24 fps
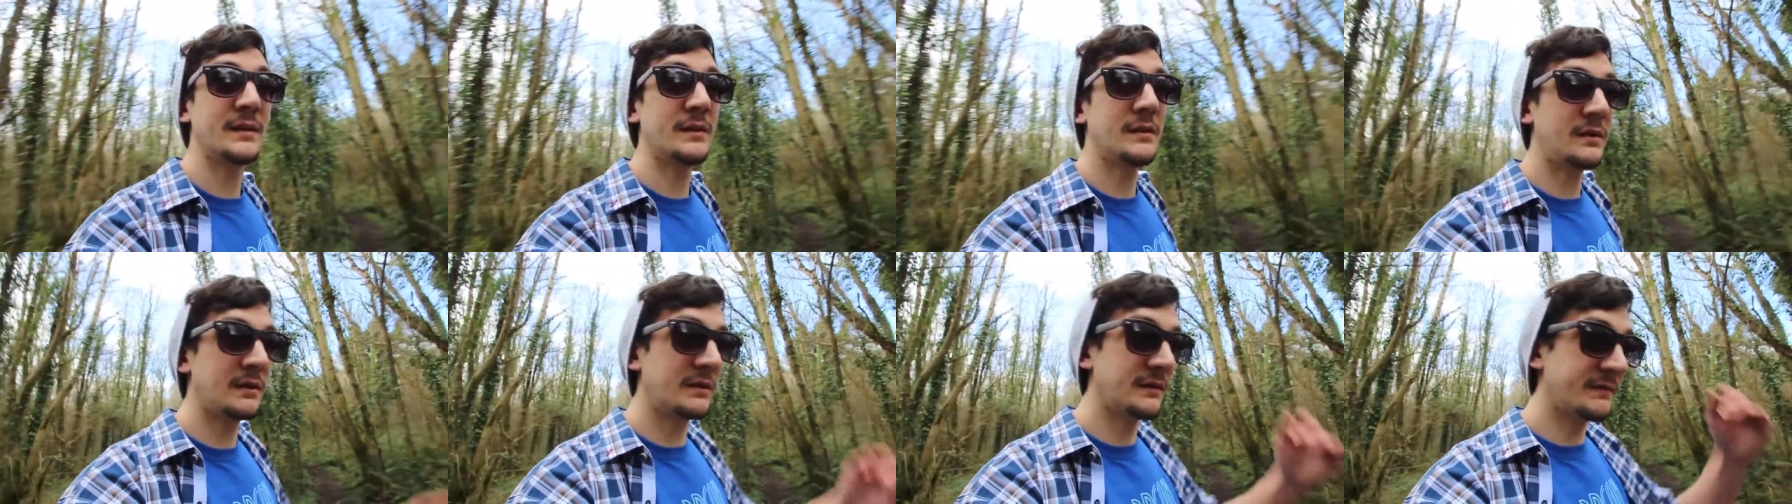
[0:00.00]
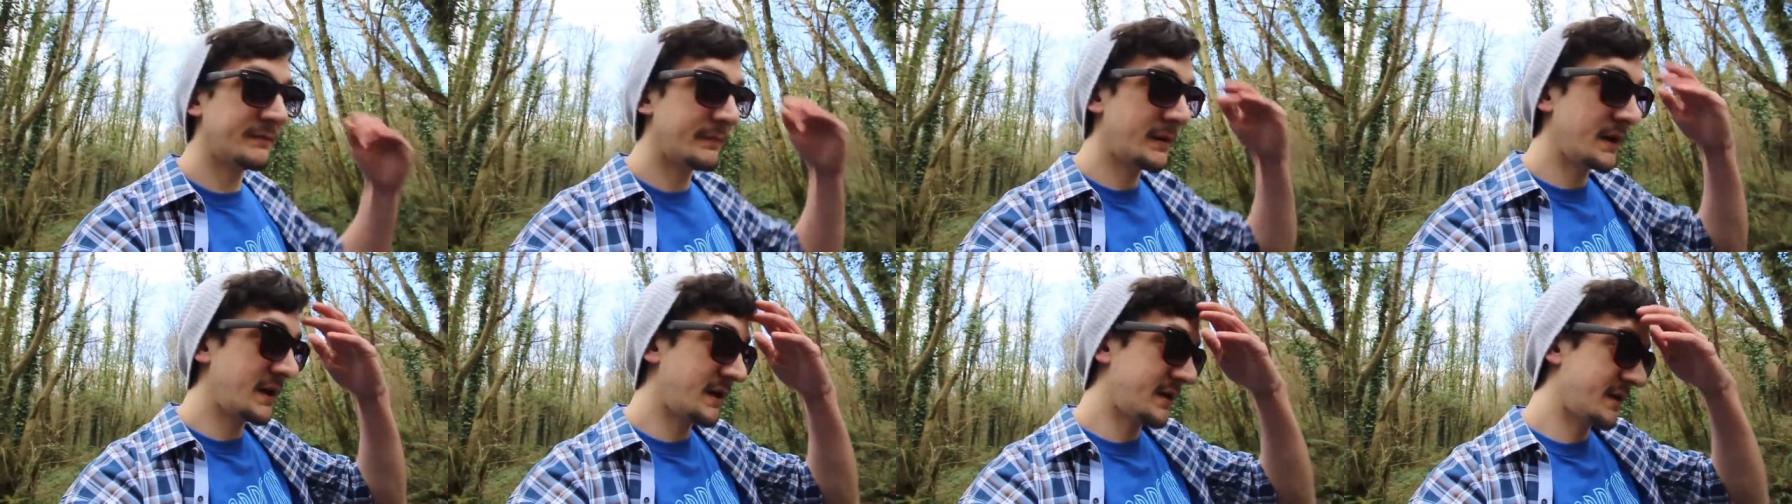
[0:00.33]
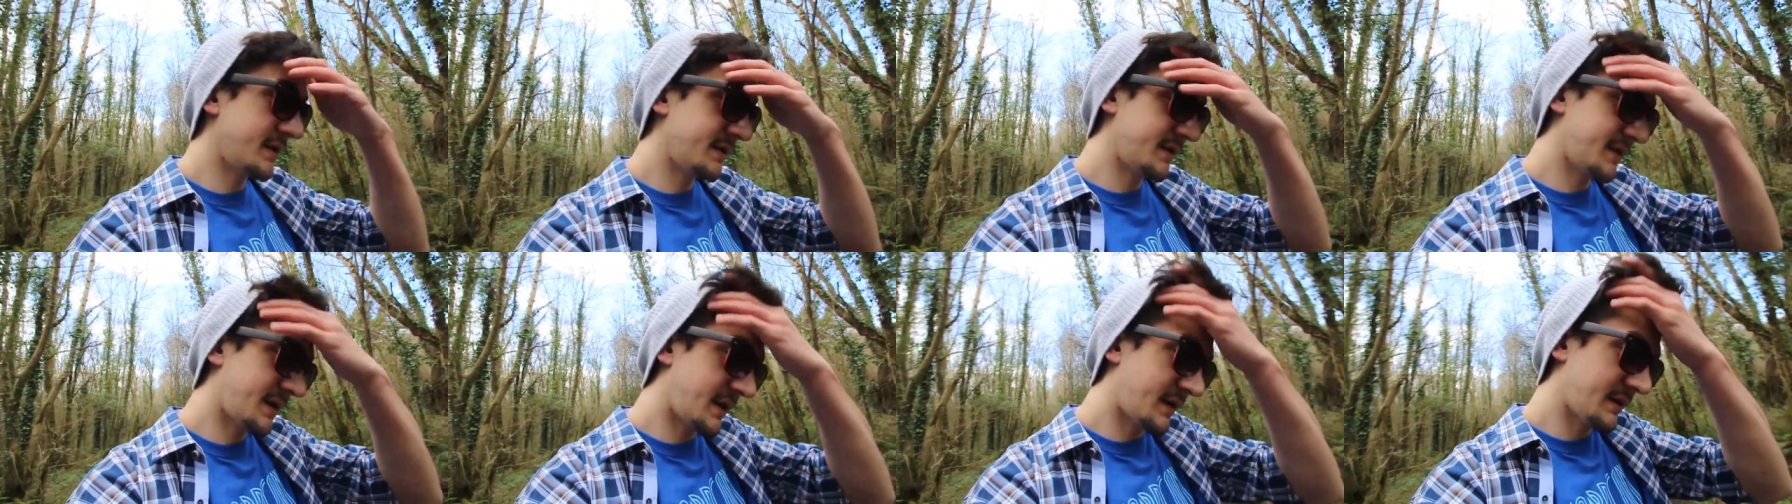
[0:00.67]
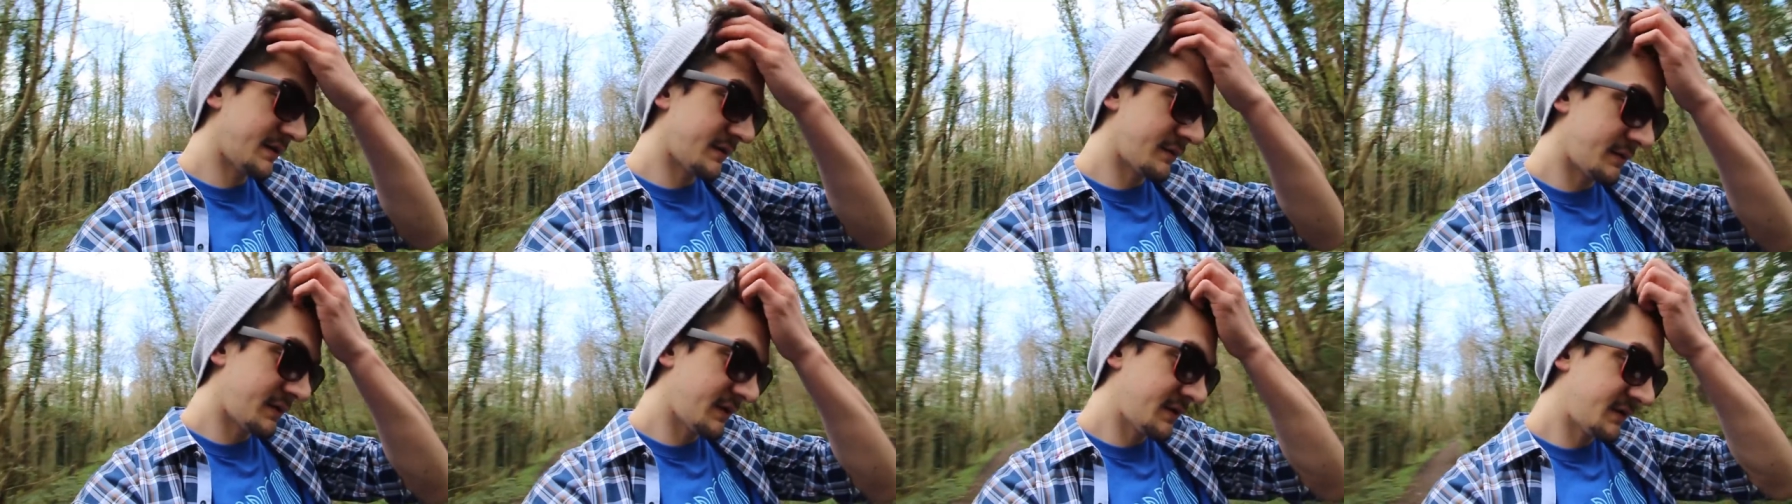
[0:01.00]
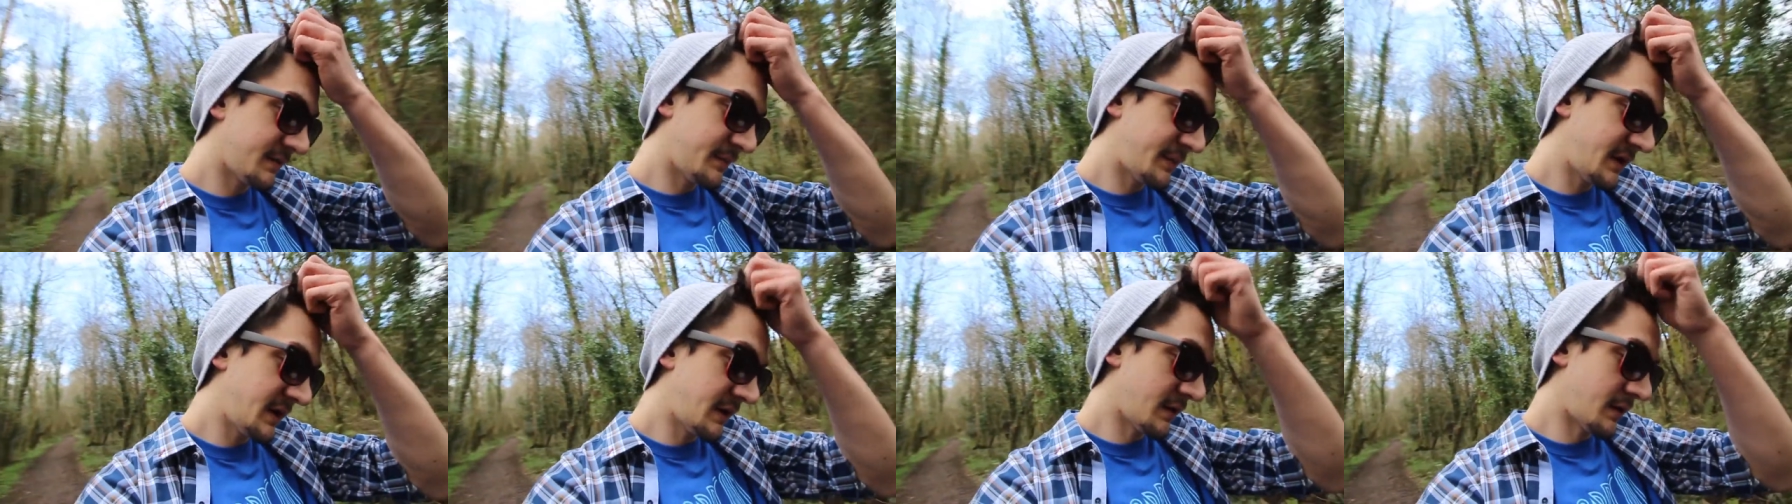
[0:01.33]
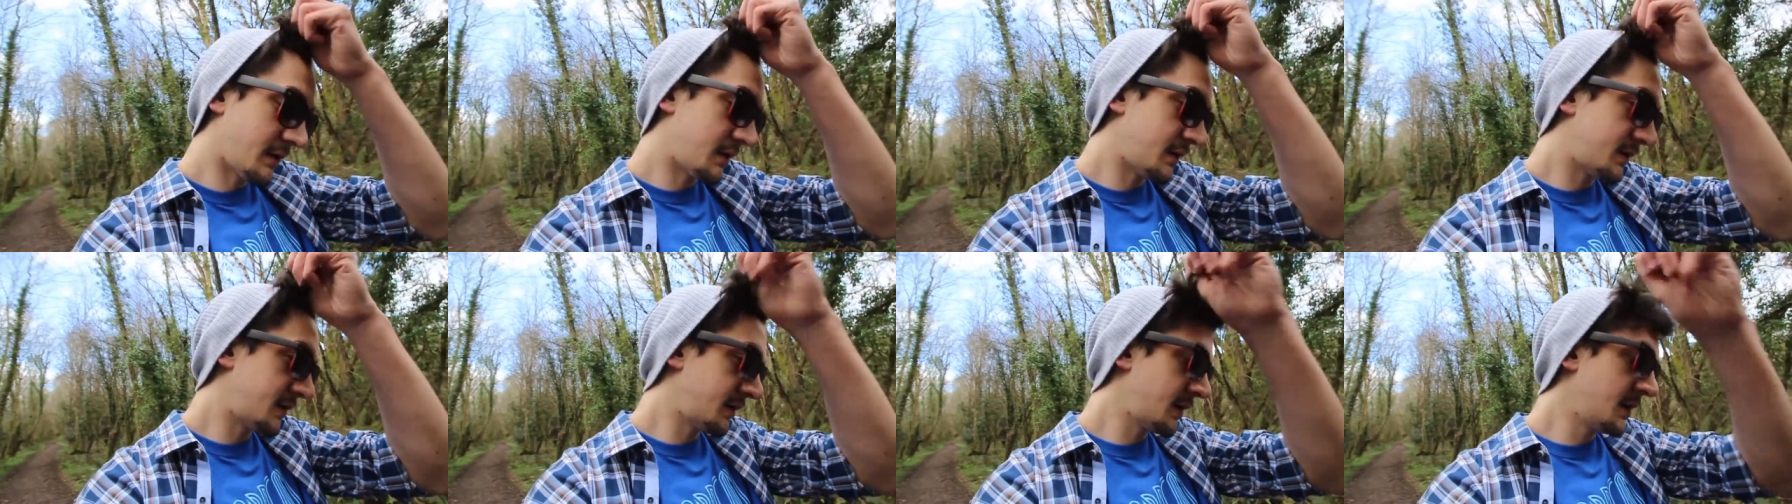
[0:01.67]
all of my nice hats are
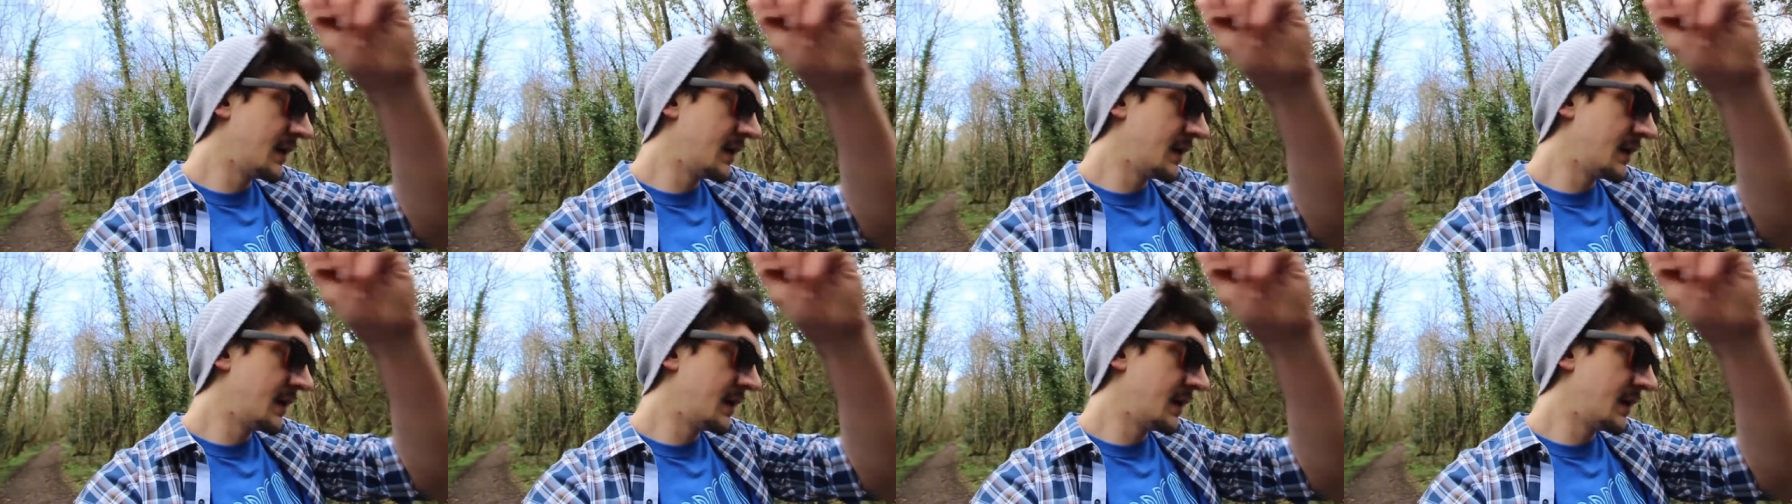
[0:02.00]
disappeared.